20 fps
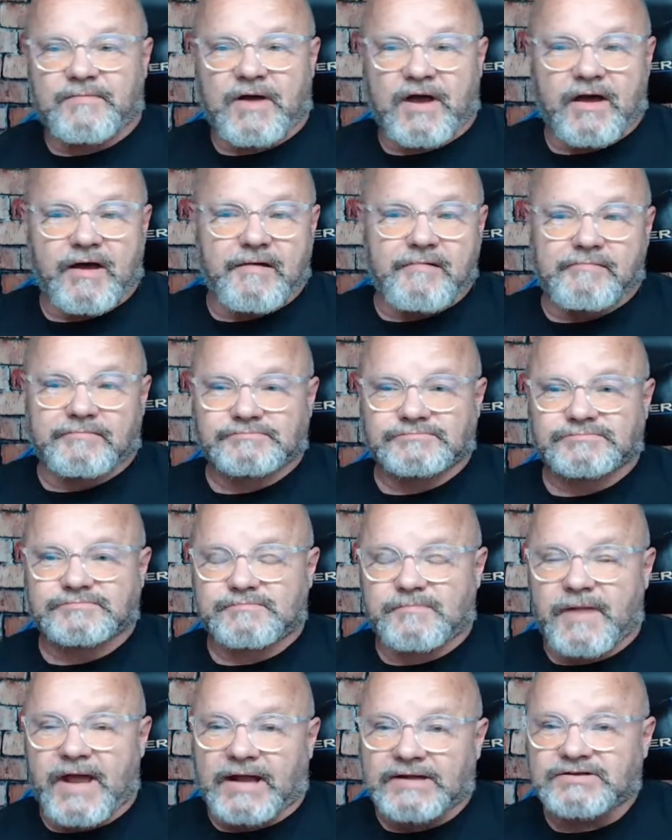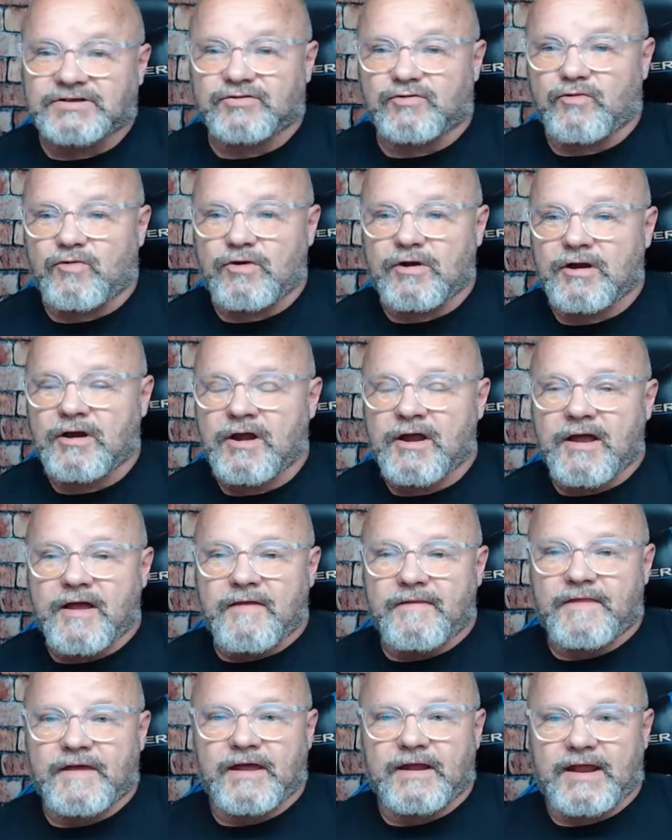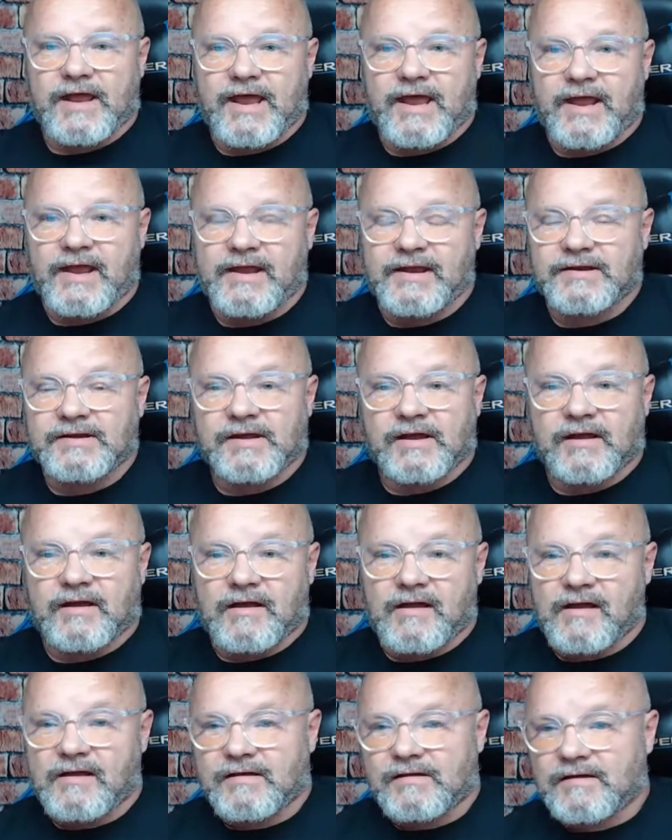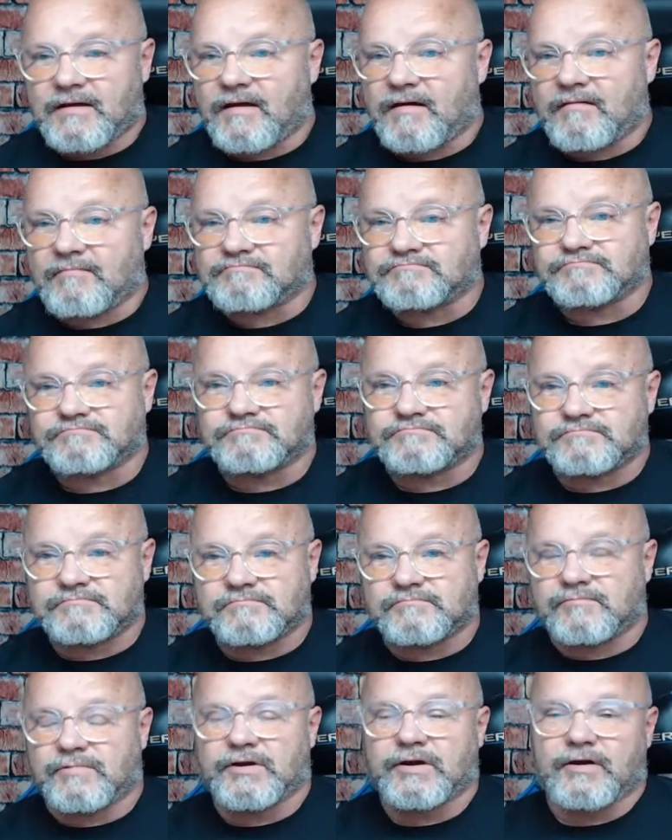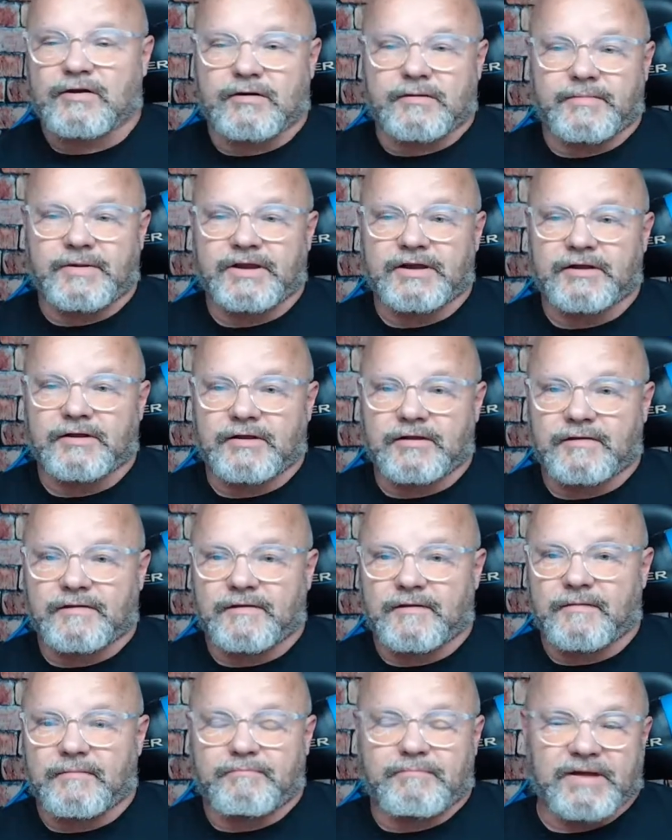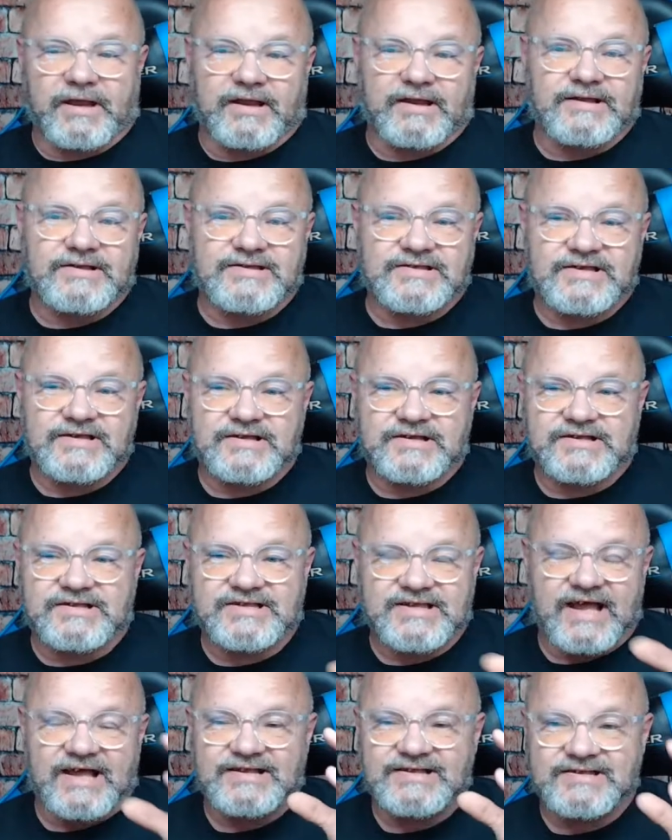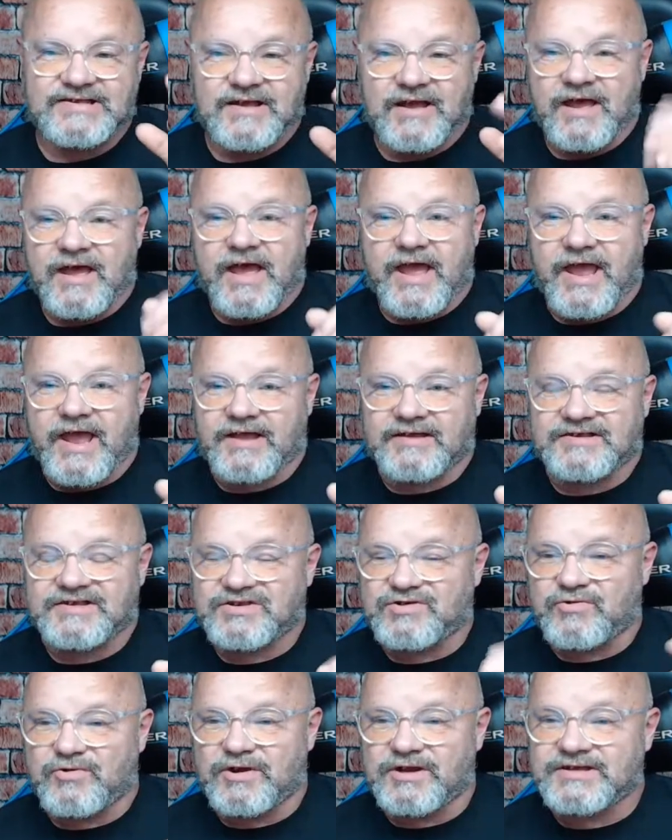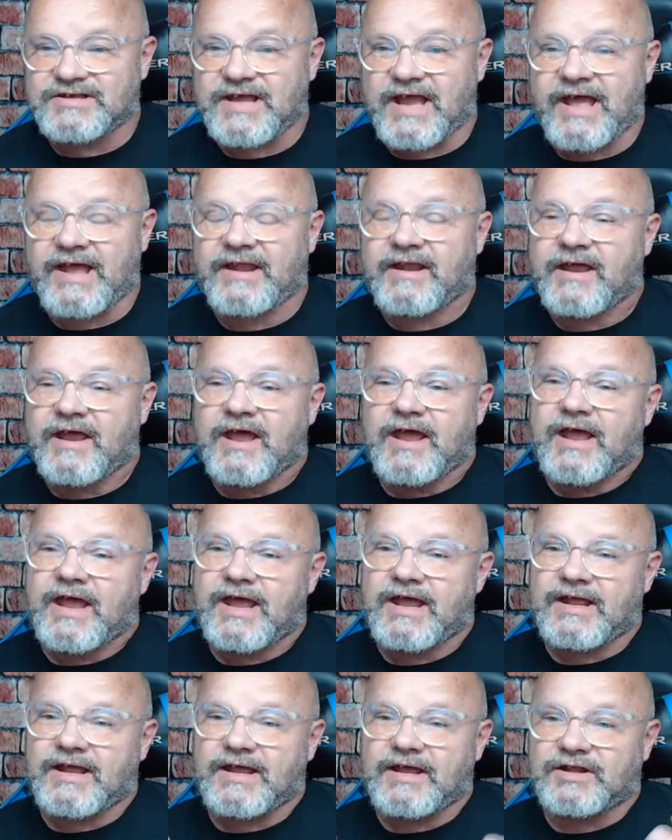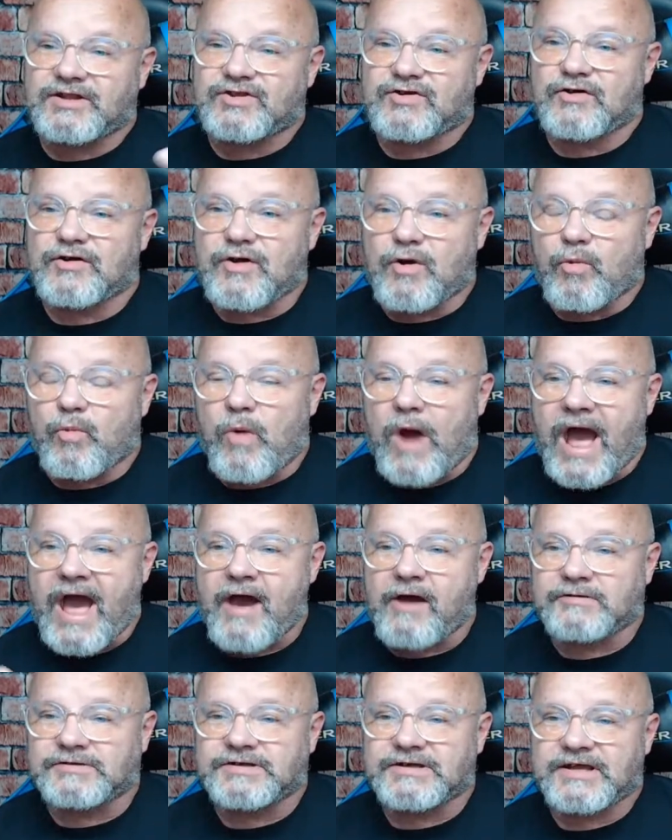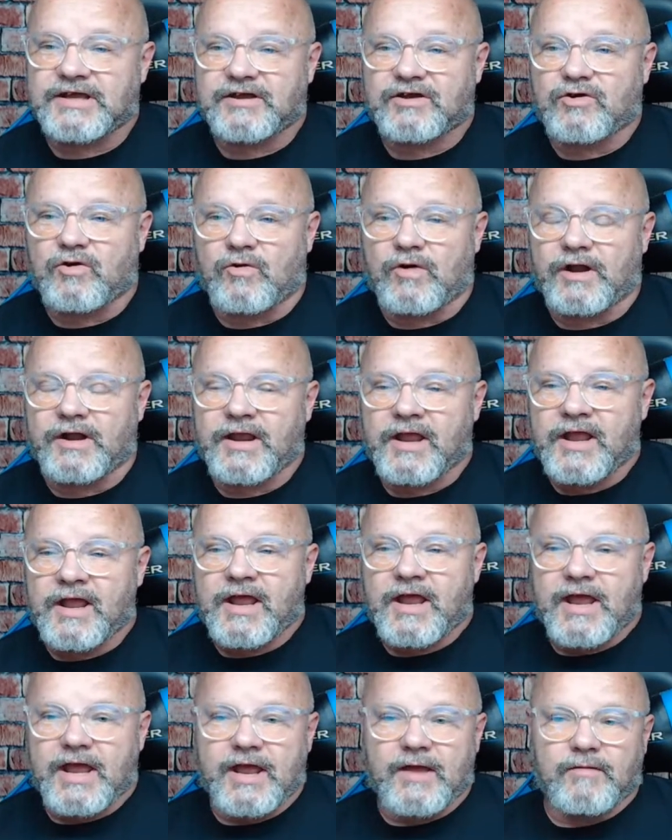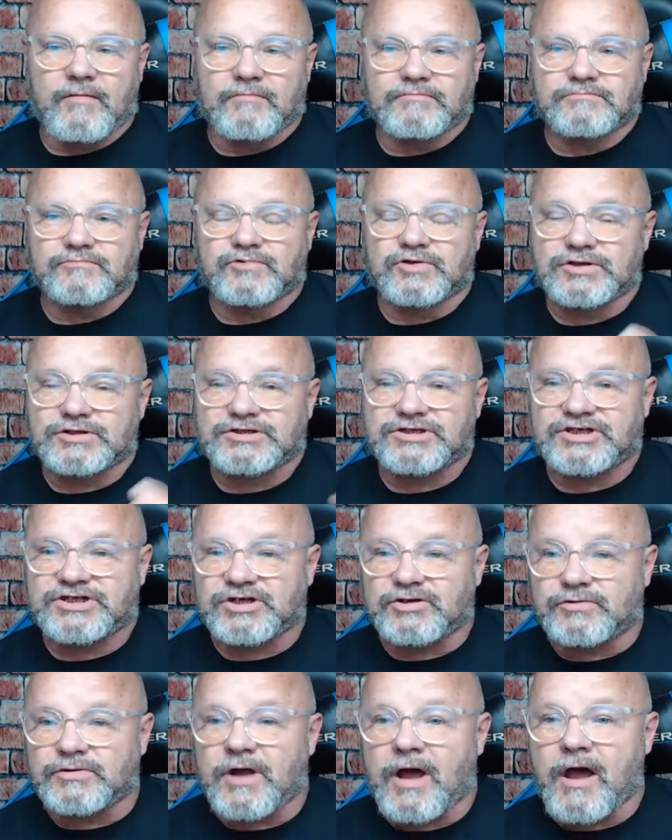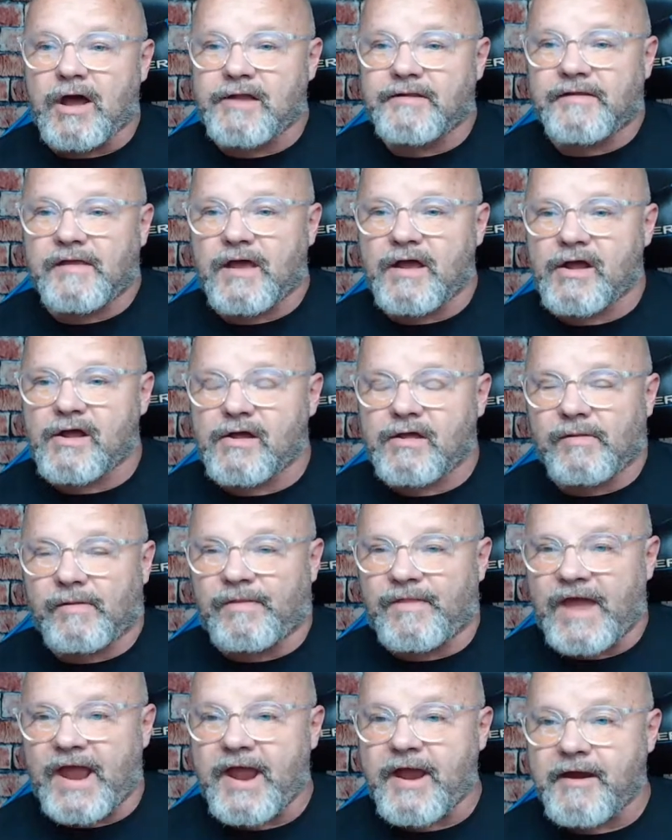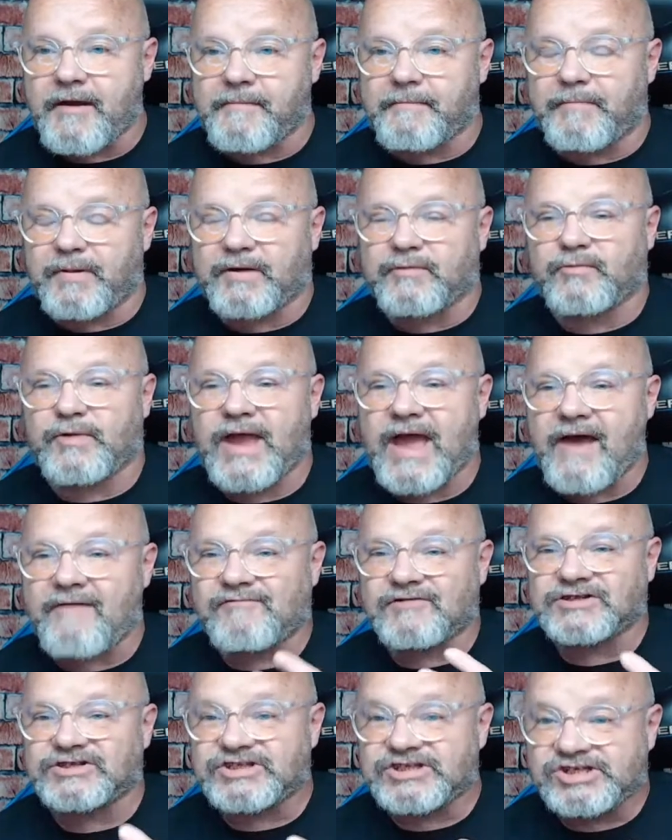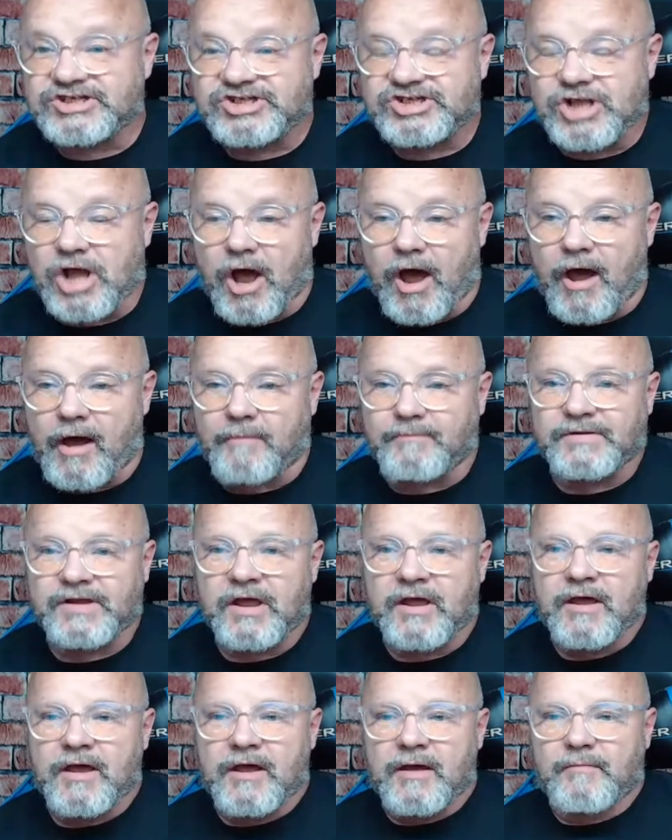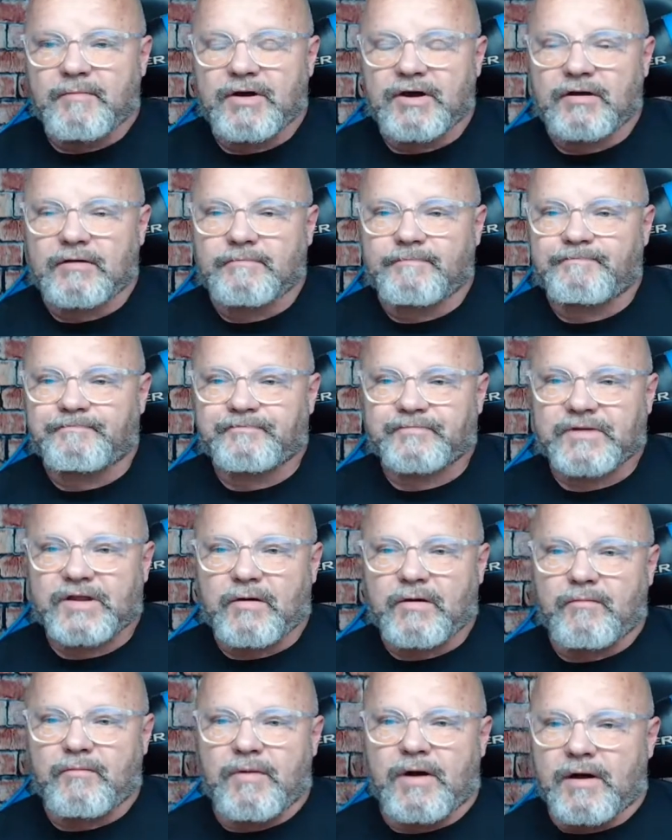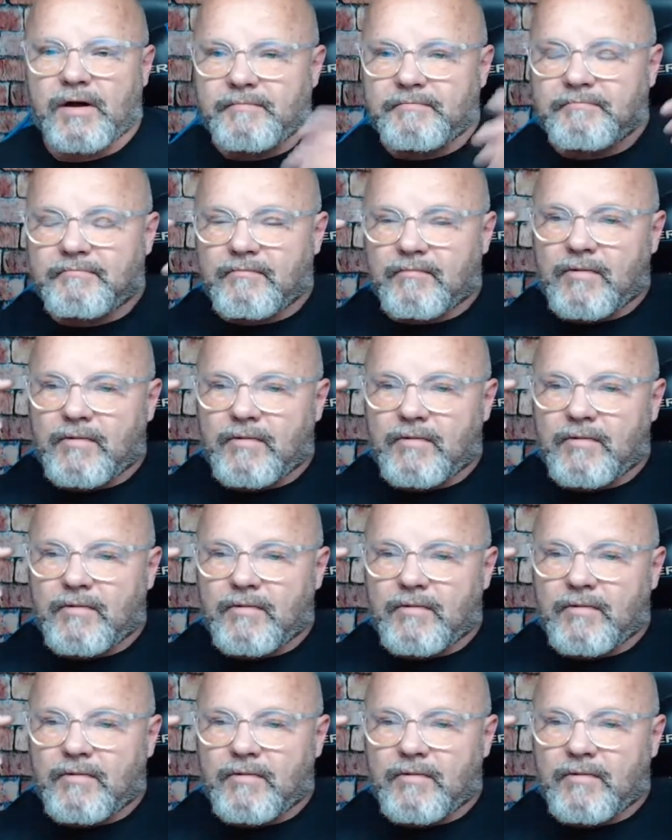to my mentor that, hey, we're going to be the biggest success stories, and it took a while to get going, and we're still not there, but we haven't stopped. But but